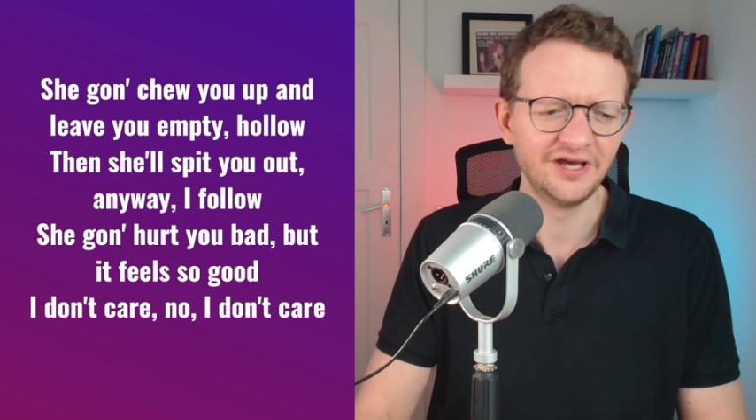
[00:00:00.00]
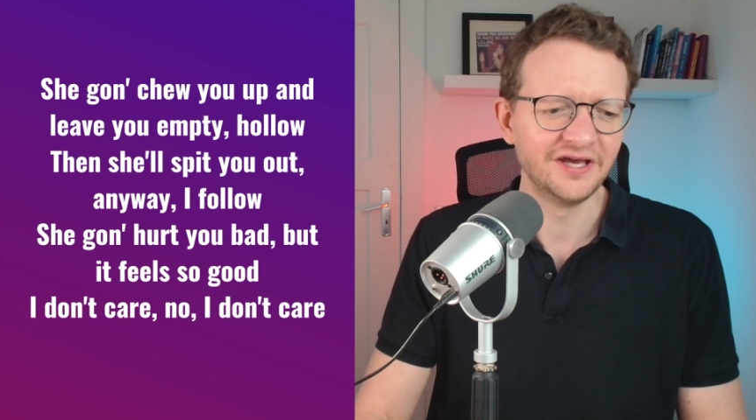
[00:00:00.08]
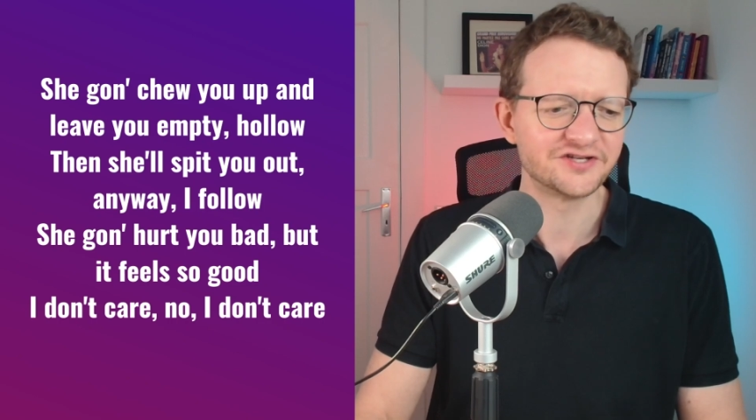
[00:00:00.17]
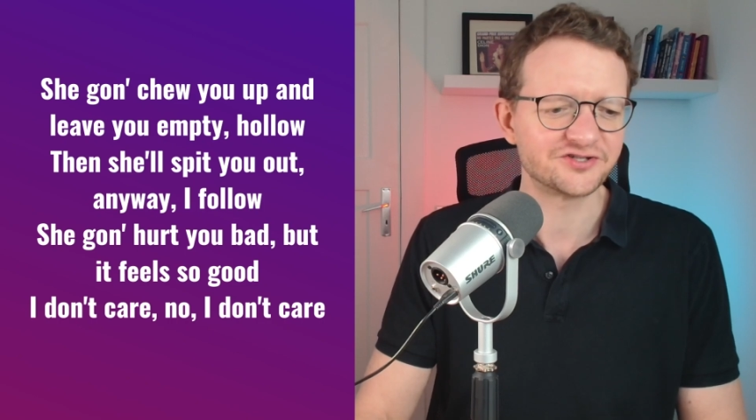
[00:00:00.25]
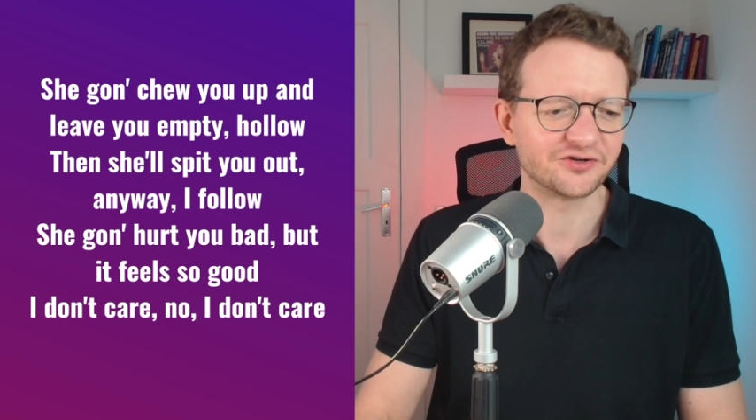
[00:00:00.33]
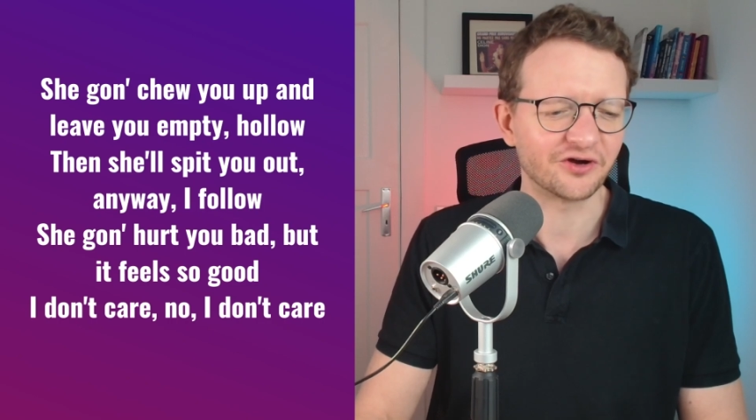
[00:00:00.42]

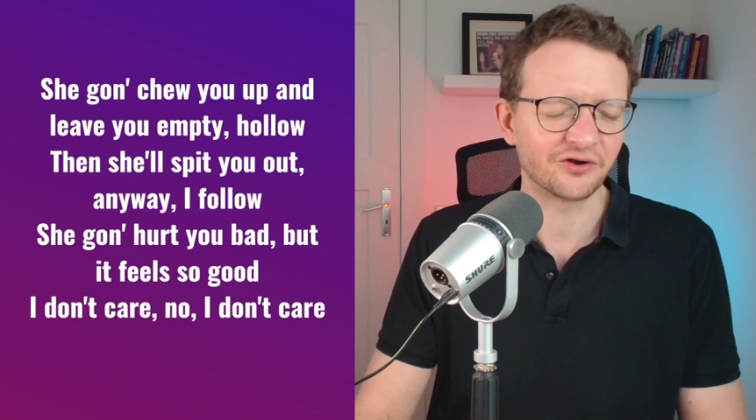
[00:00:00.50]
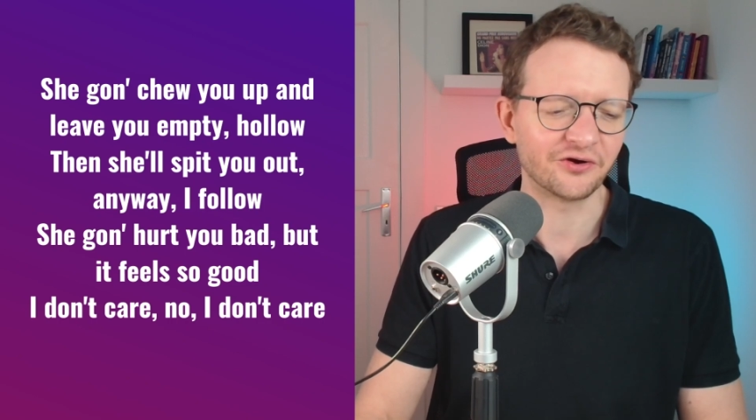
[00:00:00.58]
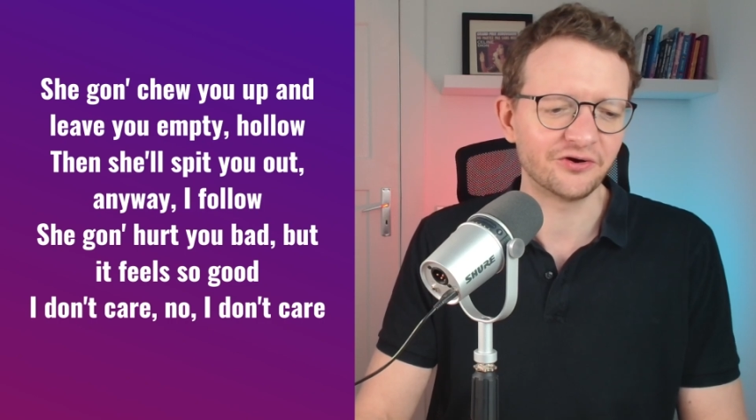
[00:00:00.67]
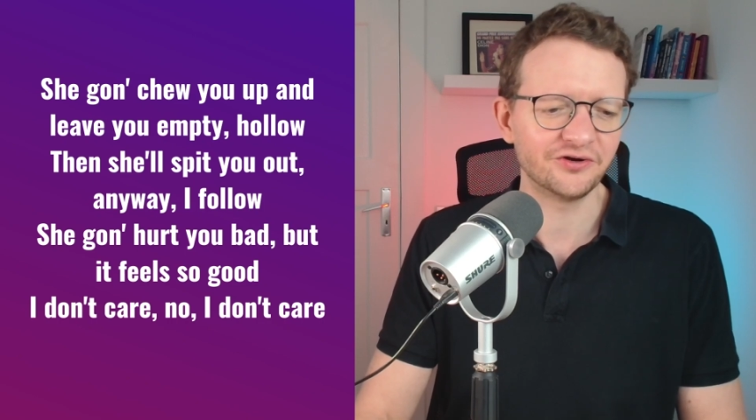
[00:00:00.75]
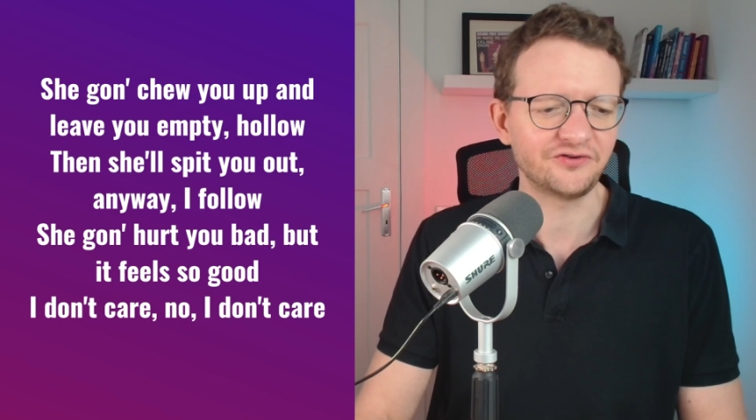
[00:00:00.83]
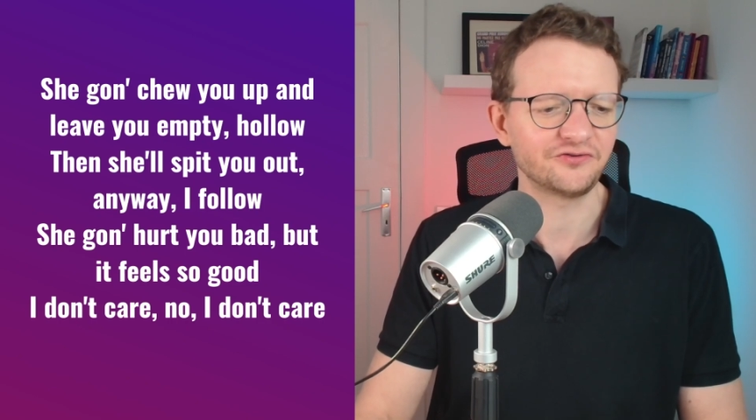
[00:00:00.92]
She gonna
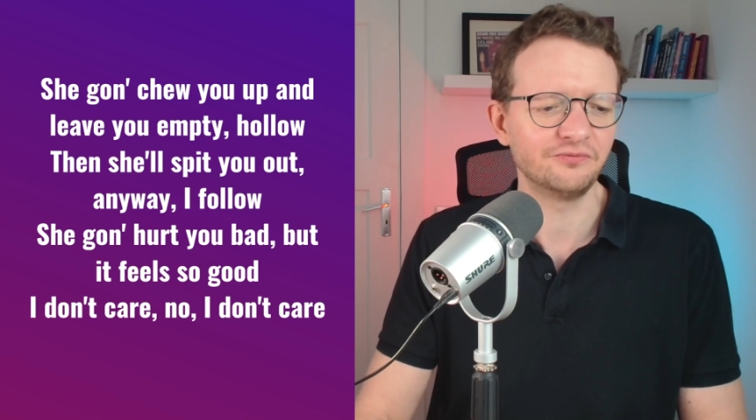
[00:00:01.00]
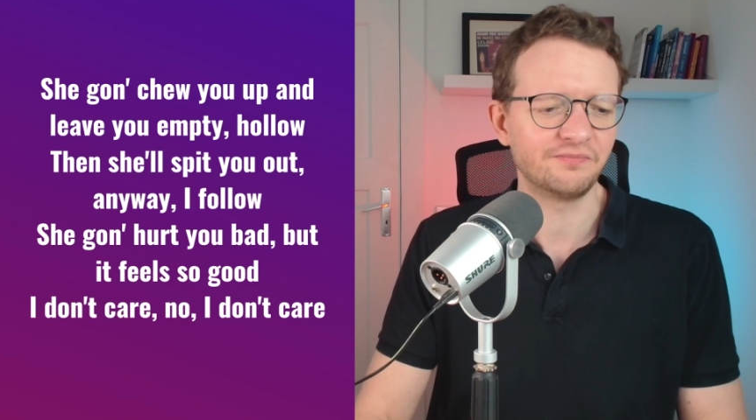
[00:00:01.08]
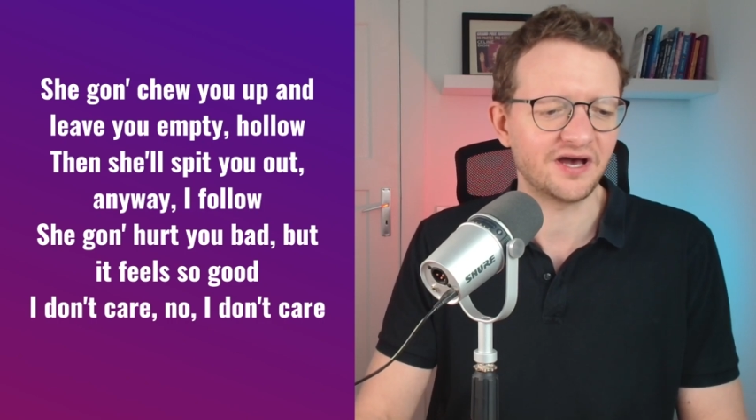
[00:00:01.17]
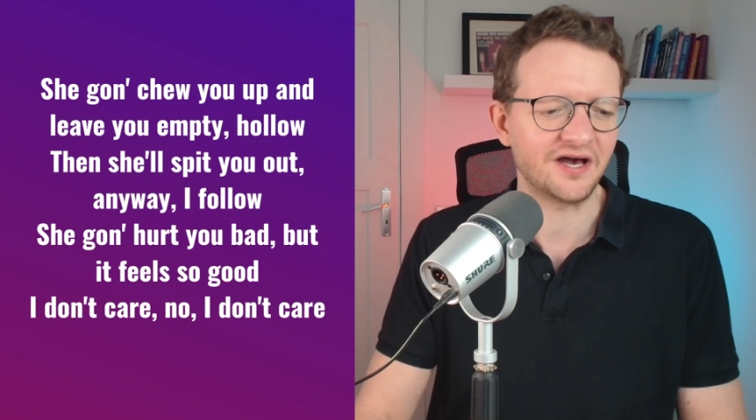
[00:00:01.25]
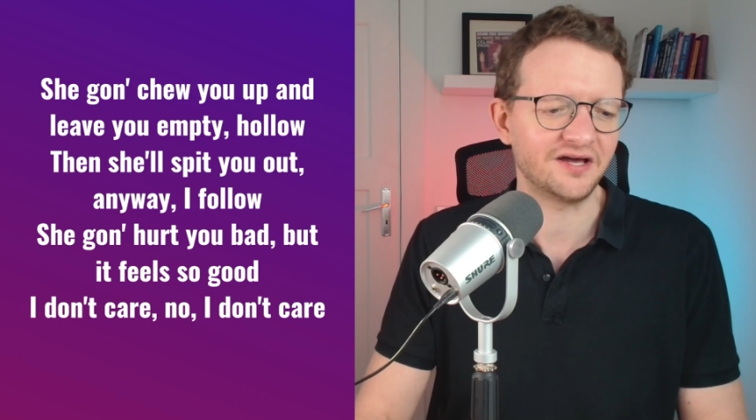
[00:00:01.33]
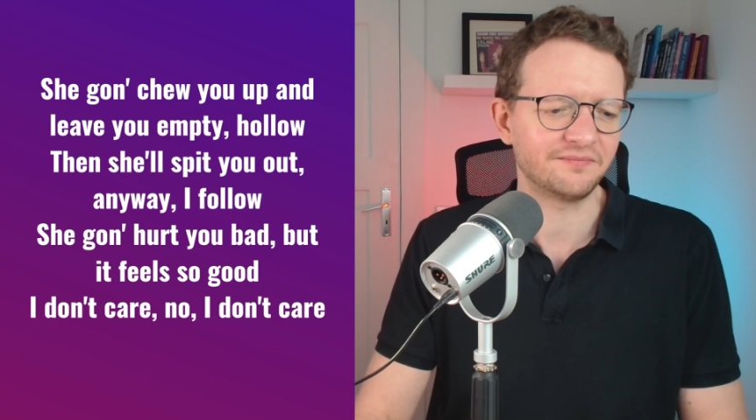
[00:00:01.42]
hurt you
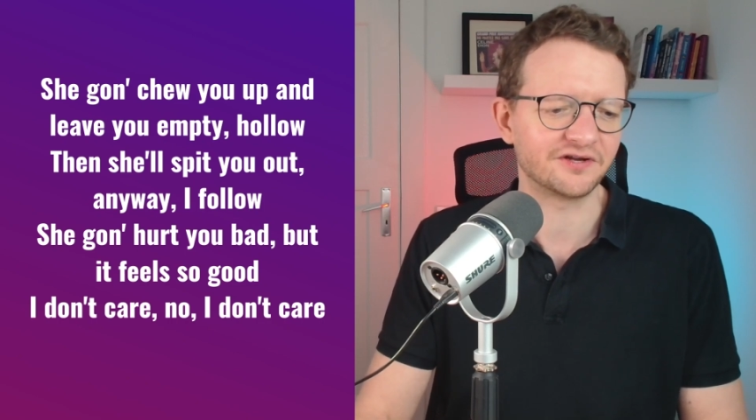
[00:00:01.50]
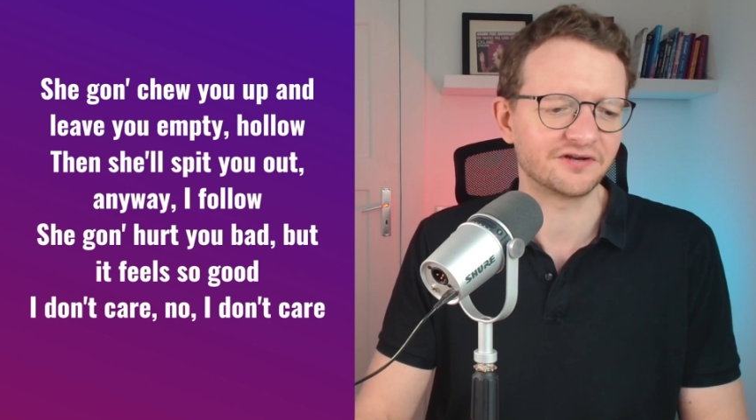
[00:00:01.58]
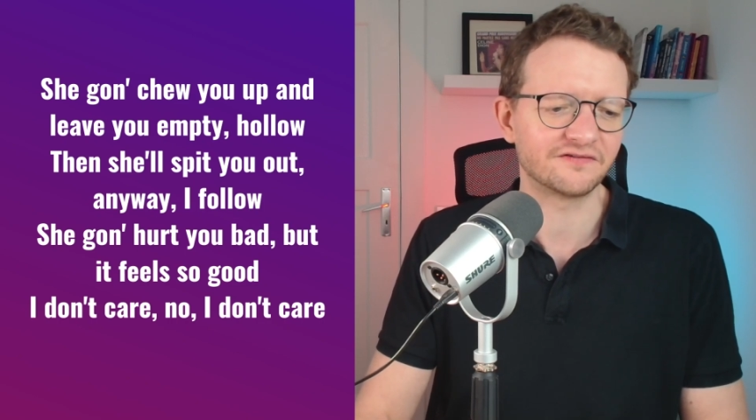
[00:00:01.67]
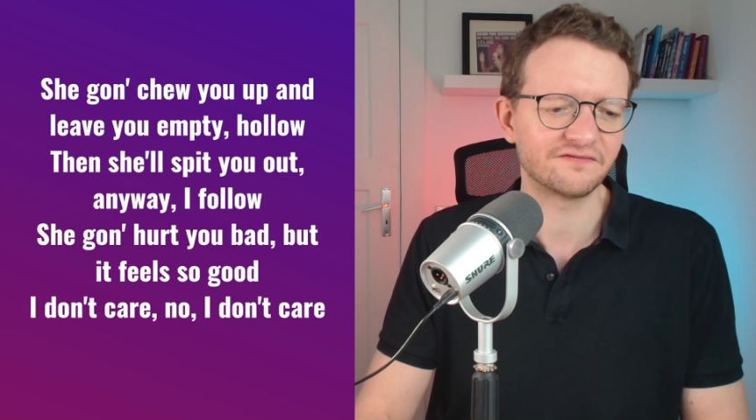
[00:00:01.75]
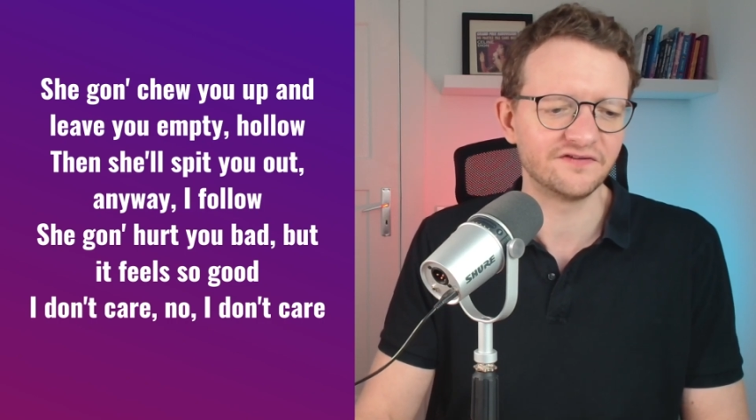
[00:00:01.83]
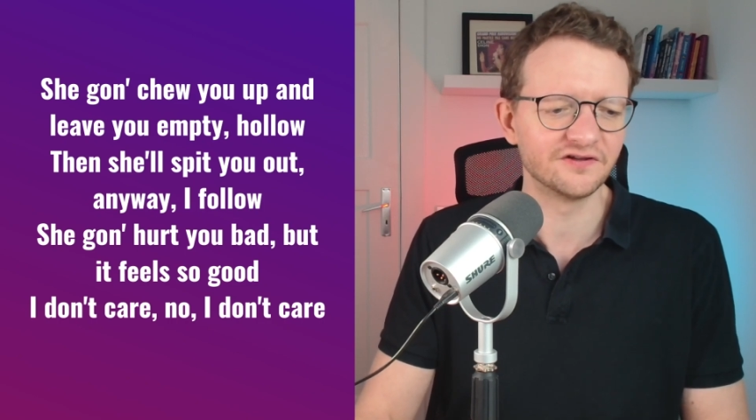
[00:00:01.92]
bad, but it
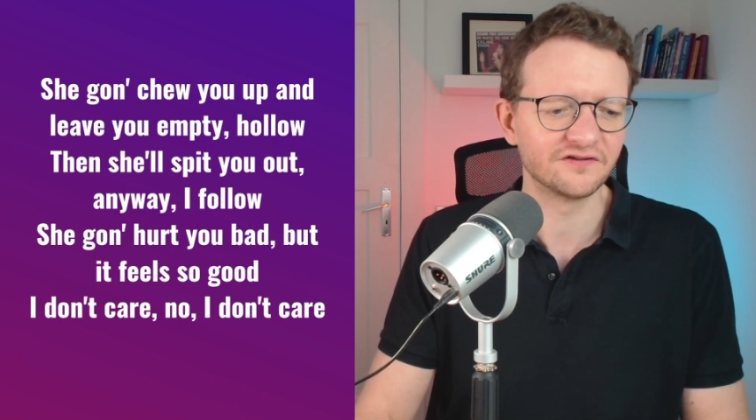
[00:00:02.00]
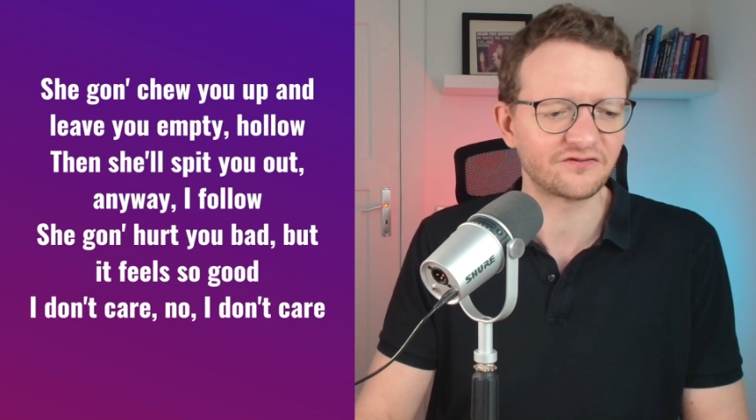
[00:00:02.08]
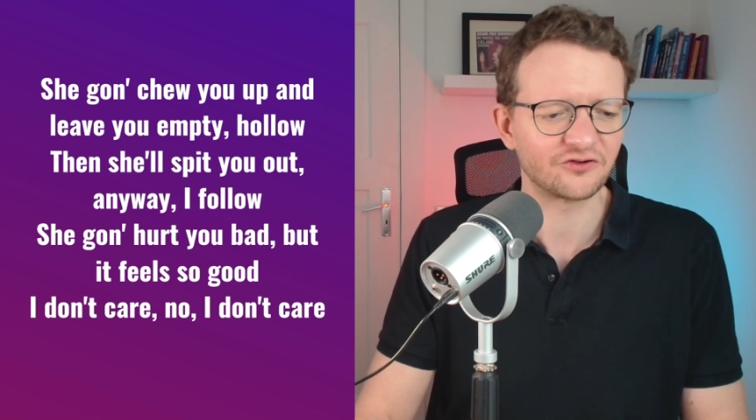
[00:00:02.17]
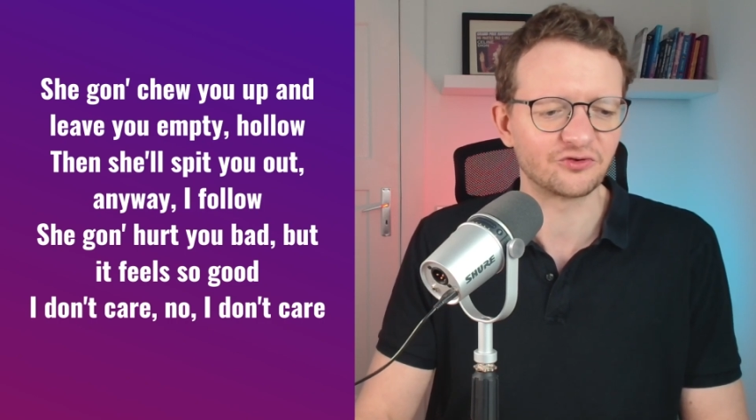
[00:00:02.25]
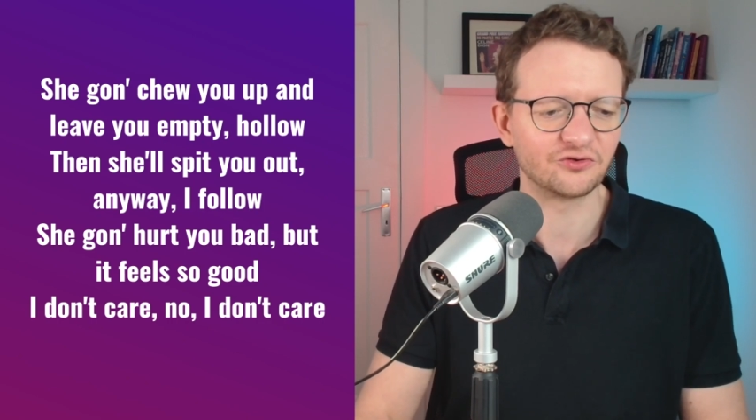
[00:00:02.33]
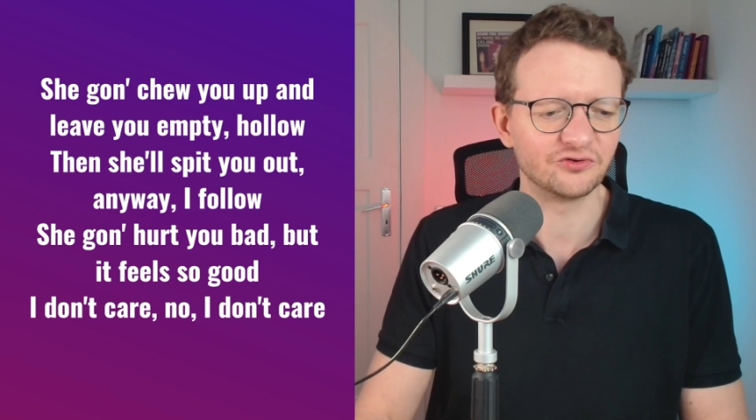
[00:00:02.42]
feels so
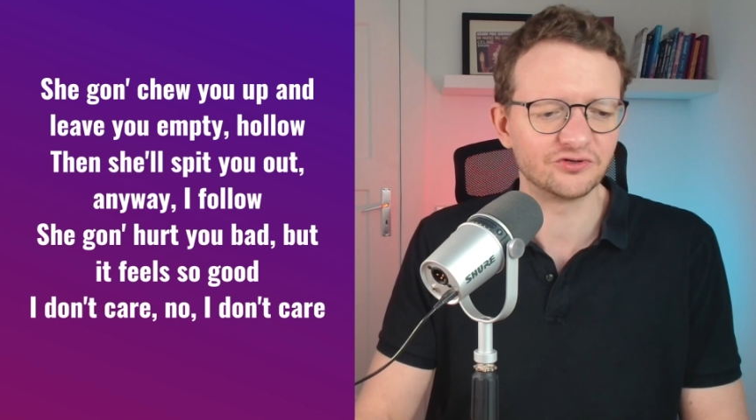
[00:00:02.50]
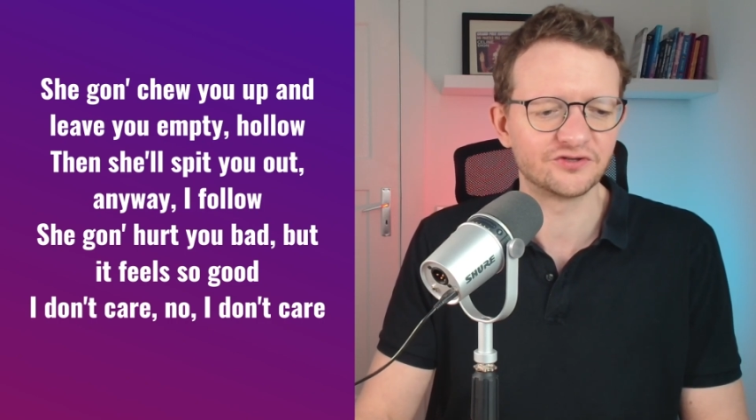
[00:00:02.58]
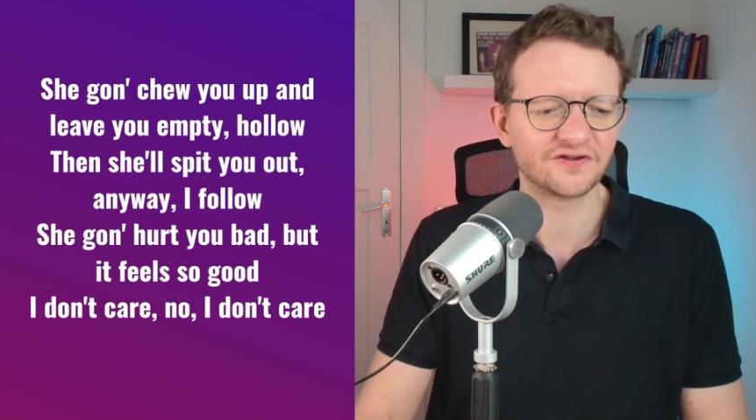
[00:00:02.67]
good.